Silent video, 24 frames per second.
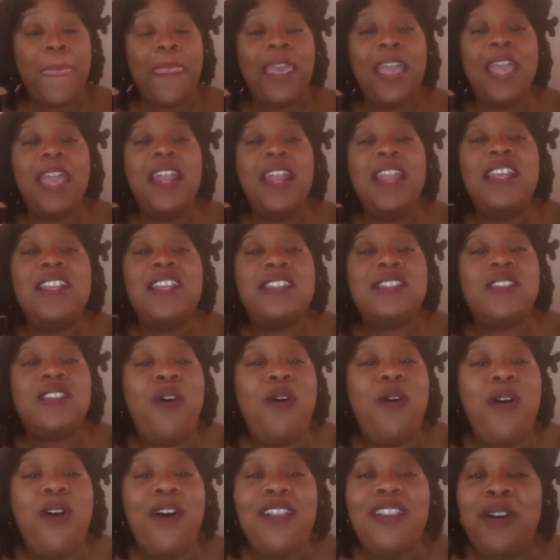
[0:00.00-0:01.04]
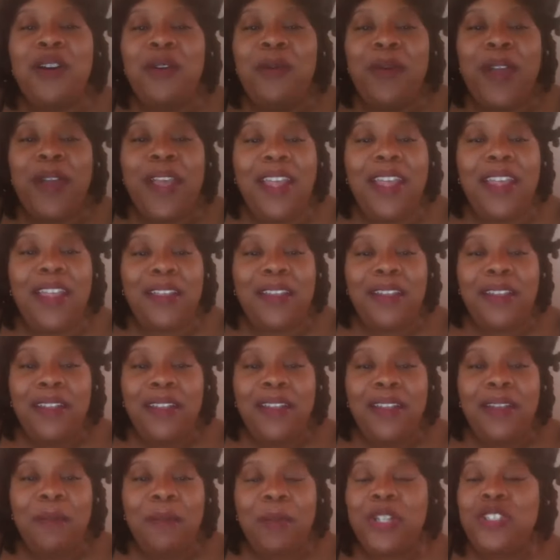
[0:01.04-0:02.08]
It is on the way.
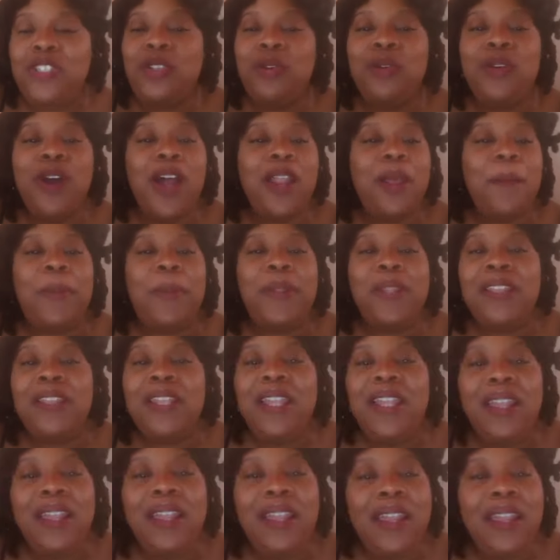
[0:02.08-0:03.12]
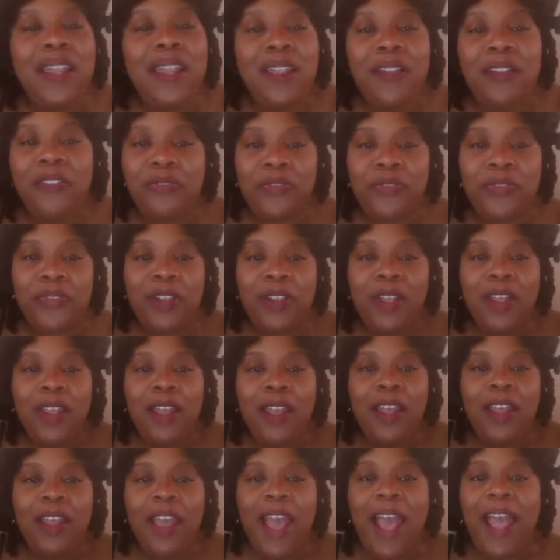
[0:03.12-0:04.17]
But you got to believe.
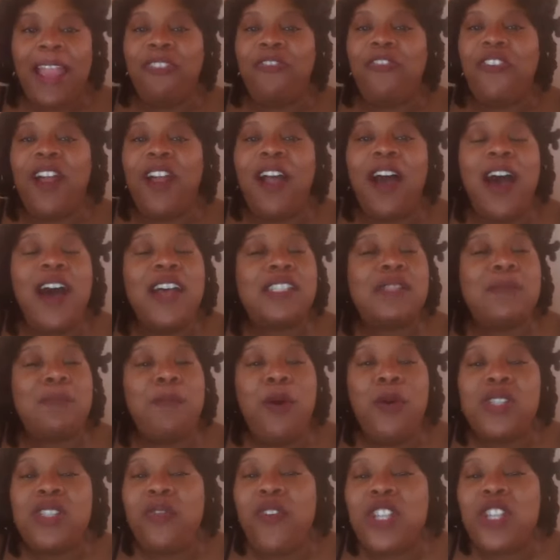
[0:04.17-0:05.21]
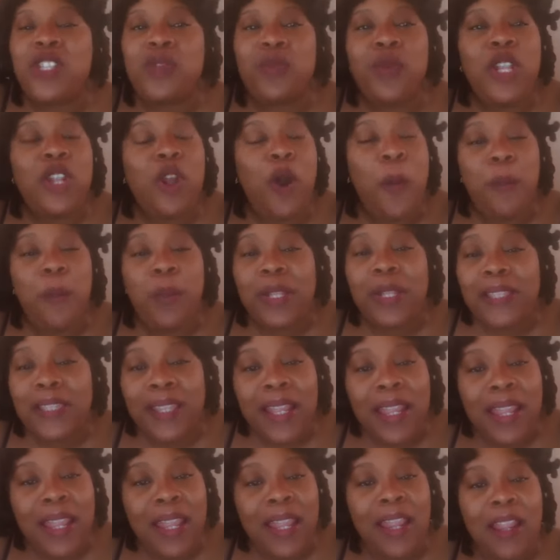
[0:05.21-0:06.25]
And for us, most of us, we don't
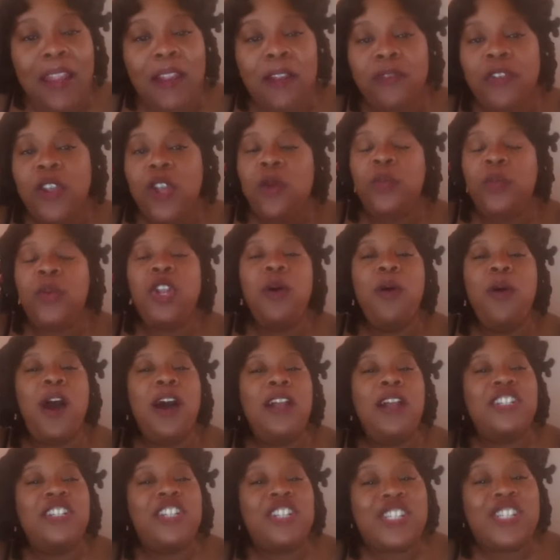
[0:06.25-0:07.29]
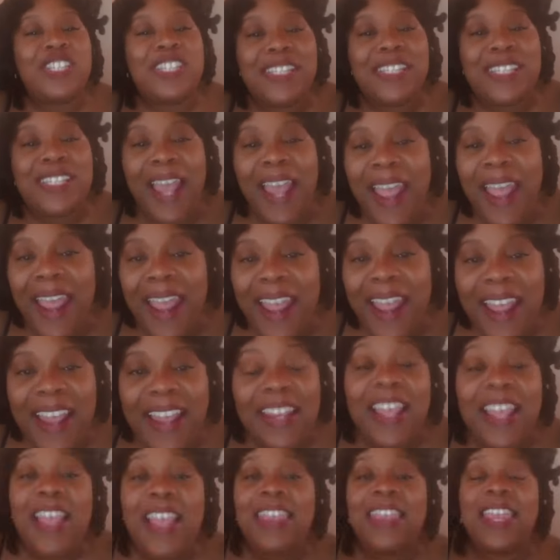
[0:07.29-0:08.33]
believe. We don't
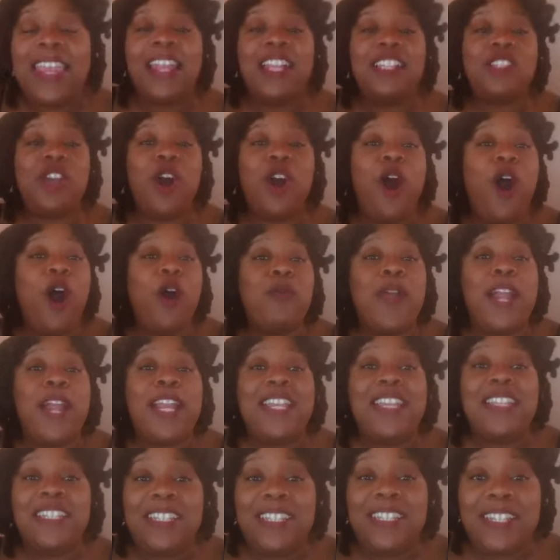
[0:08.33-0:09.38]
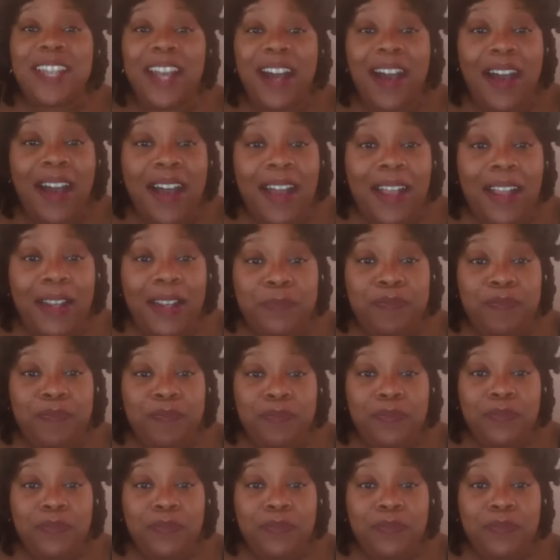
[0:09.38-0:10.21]
understand that it's already done.